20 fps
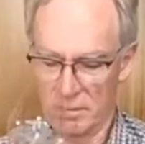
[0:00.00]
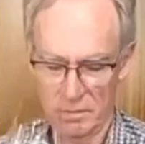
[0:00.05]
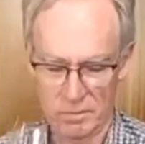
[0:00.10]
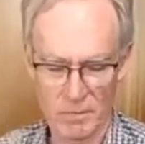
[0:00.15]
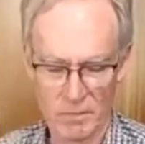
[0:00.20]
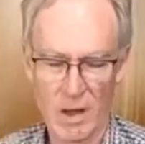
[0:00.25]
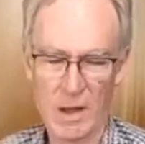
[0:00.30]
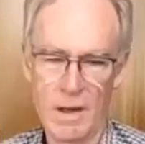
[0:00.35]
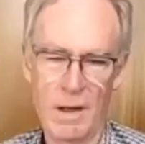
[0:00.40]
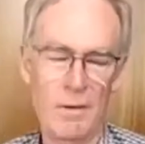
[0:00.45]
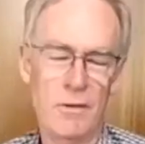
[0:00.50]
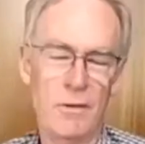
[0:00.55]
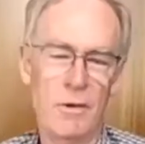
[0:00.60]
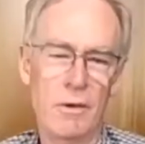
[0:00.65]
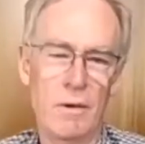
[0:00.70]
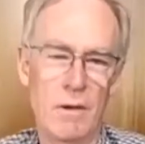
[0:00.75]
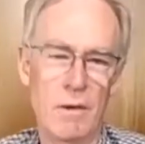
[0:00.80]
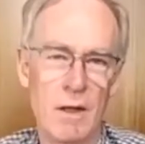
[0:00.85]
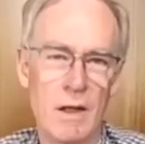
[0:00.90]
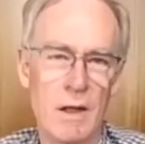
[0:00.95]
It hasn't
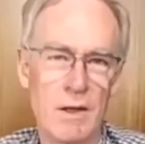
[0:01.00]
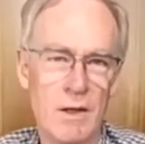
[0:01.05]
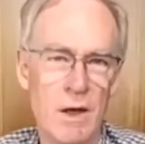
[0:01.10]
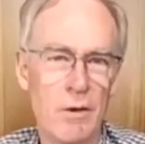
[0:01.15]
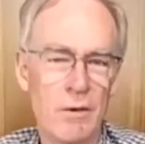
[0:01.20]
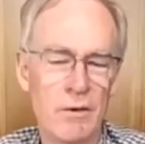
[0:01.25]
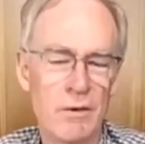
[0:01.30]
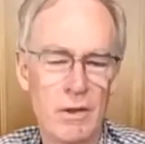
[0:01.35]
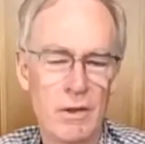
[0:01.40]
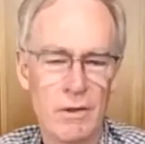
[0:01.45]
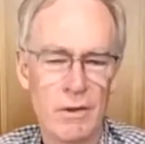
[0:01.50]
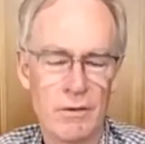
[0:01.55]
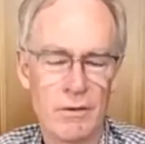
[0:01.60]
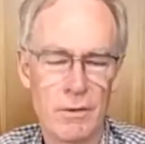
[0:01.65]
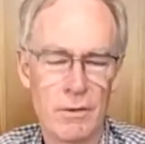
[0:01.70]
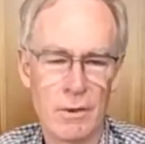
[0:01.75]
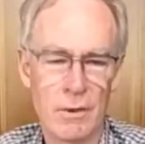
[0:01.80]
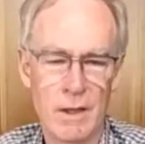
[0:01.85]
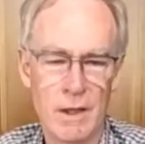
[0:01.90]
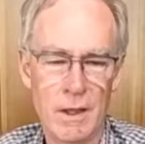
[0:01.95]
got any toastiness
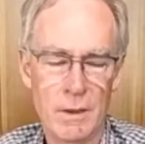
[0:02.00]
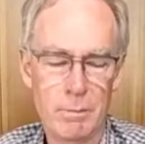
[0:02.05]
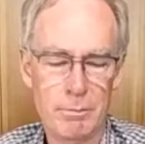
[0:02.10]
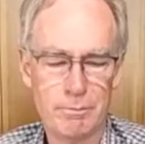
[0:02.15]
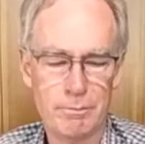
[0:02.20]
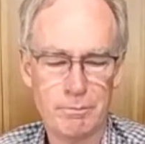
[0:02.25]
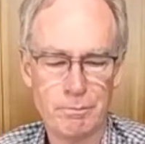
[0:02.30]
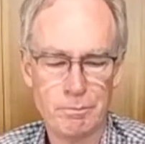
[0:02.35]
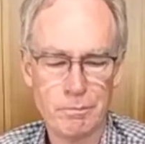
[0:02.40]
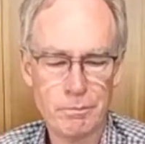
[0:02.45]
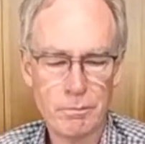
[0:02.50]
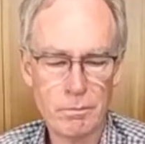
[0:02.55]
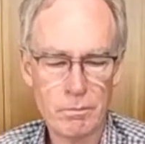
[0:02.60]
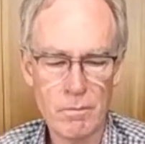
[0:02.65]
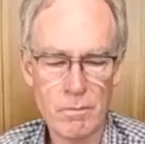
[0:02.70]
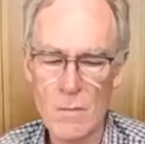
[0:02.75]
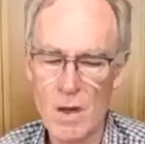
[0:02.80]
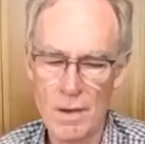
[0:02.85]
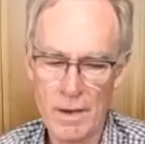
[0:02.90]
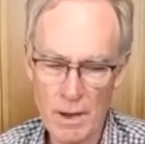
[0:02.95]
to it yet.
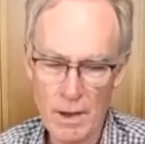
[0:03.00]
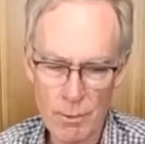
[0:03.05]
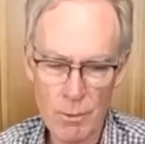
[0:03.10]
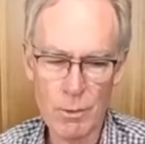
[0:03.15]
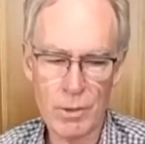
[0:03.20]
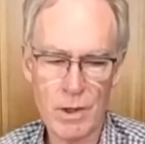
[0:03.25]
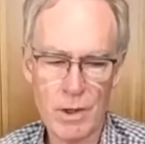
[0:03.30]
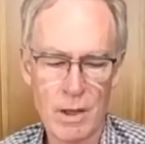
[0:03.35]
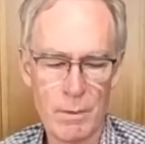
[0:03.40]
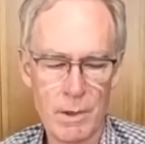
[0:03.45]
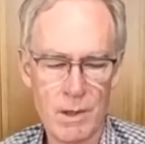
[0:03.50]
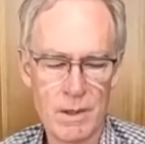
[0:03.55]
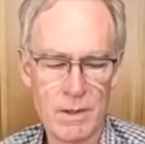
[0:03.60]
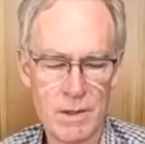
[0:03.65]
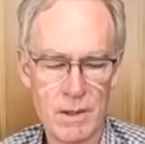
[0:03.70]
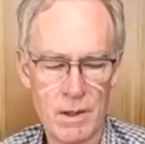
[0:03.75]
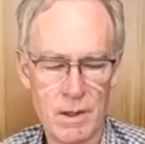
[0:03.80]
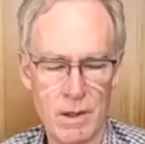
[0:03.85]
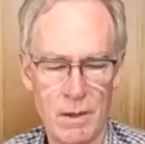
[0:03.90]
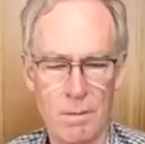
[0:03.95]
That will come in
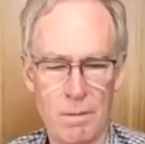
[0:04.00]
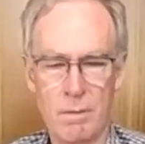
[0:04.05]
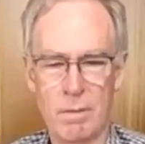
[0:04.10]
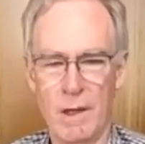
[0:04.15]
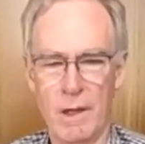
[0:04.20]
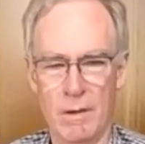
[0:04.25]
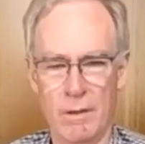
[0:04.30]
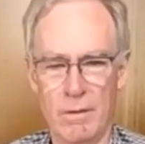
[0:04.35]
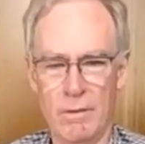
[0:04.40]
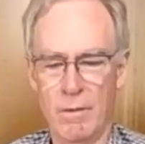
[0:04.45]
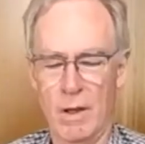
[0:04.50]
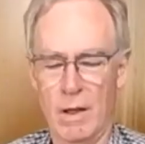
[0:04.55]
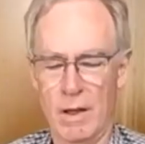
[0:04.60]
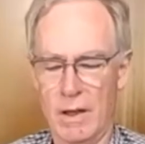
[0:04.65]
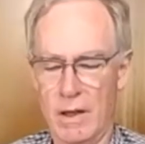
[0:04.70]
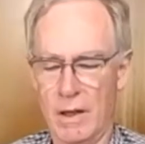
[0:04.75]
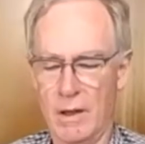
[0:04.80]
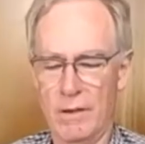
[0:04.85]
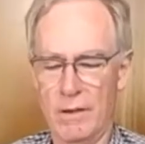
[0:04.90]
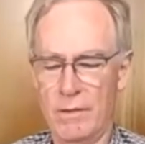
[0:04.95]
time, but right
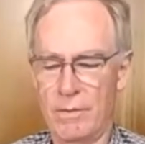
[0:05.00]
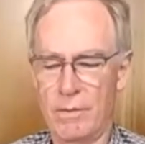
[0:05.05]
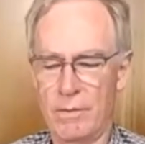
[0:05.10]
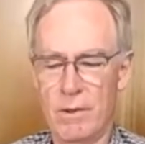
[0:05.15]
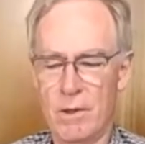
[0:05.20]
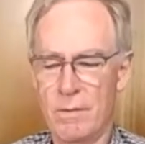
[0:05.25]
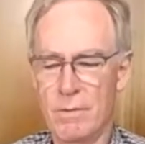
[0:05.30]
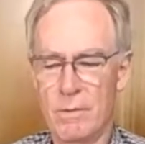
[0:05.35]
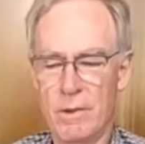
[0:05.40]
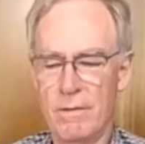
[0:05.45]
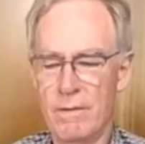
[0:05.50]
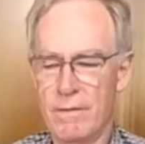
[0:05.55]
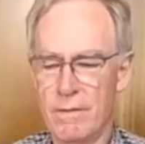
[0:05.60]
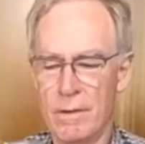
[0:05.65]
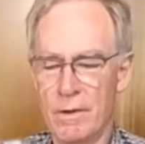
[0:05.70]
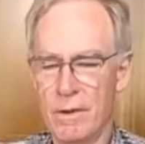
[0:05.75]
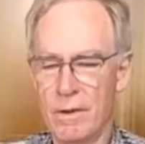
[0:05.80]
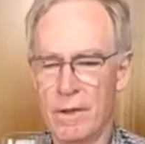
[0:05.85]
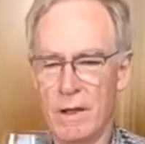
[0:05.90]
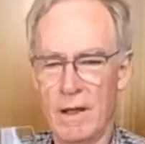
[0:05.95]
now it's primary
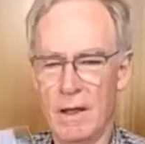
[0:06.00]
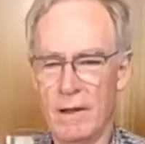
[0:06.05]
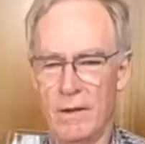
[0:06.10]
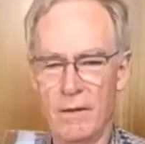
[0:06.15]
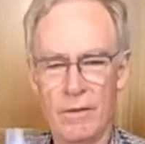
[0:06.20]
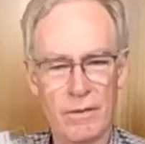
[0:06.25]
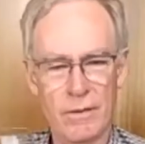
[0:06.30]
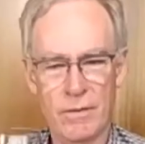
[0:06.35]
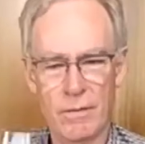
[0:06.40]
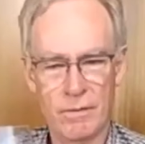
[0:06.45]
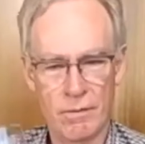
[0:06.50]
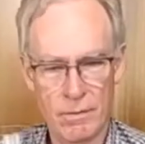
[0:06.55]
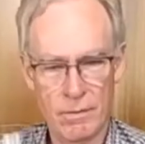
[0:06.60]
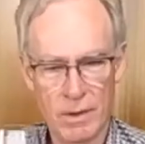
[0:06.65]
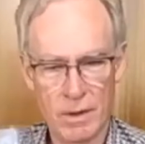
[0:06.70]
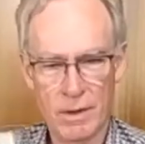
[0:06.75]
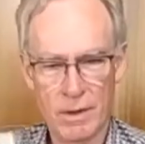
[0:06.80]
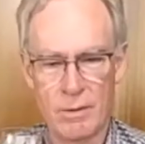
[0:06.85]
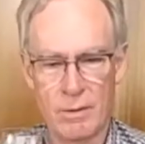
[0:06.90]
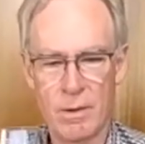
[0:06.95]
fruit and it's
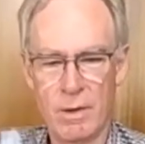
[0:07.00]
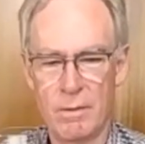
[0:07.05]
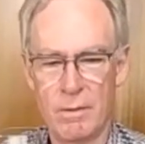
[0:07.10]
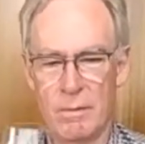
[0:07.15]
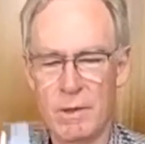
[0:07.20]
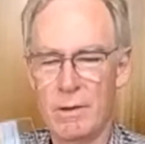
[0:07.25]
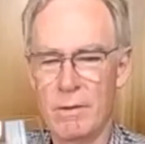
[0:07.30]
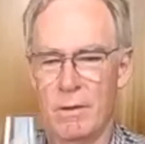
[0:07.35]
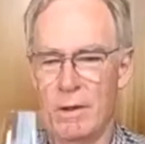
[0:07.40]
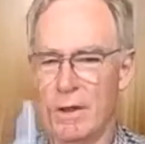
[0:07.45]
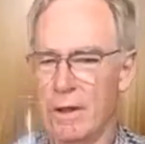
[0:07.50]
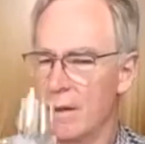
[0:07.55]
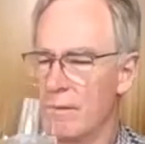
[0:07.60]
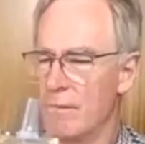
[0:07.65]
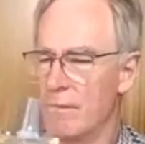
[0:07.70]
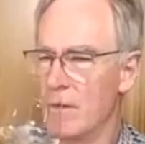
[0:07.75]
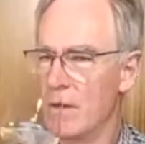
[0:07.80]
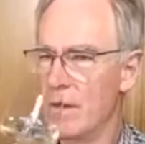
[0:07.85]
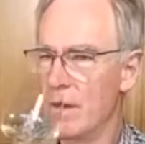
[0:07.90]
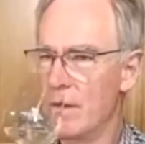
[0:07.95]
really quite minerally and
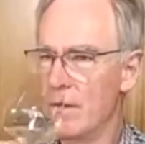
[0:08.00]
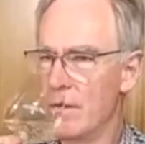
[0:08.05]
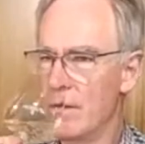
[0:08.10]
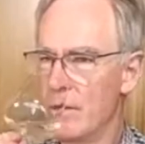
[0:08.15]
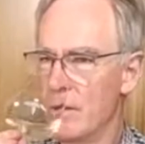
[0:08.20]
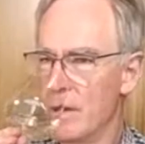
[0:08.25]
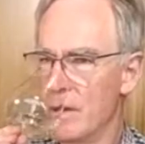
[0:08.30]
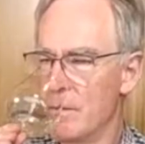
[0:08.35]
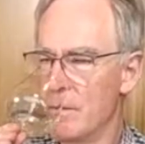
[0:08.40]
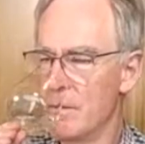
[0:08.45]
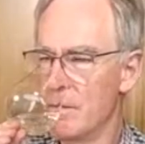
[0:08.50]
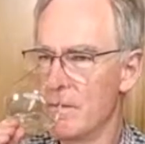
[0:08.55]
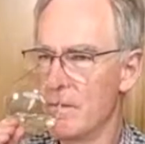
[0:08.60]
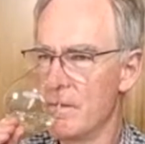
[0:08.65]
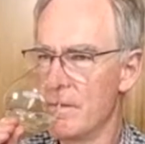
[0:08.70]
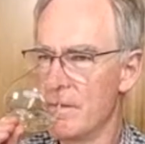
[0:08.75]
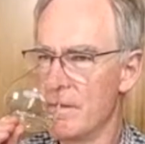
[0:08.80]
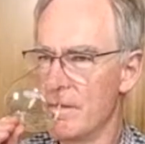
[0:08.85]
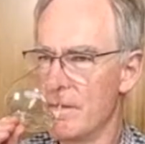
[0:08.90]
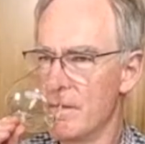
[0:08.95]
very interesting.
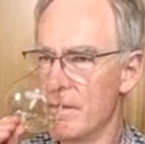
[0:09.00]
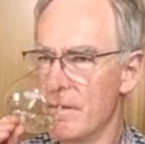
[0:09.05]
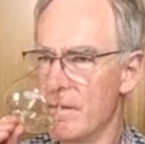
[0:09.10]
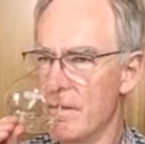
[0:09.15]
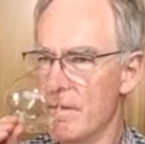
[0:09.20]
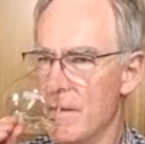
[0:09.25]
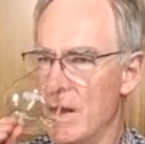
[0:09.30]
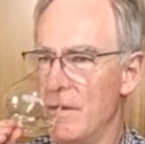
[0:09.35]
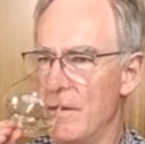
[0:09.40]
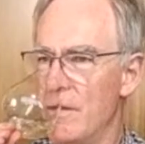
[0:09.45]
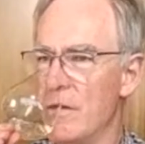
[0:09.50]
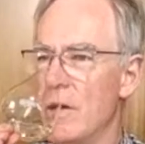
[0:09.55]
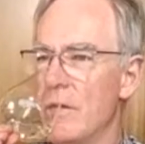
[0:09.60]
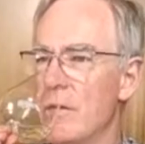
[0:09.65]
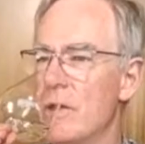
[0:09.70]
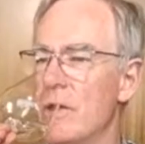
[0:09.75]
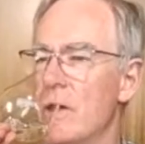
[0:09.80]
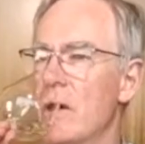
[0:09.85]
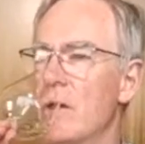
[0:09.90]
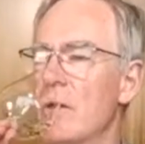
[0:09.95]
Let's have
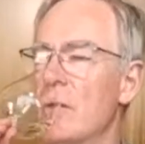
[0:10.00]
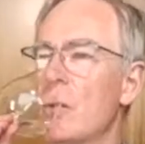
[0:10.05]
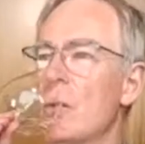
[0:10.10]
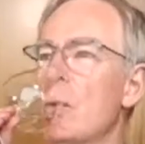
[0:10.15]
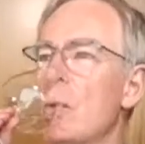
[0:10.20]
a taste.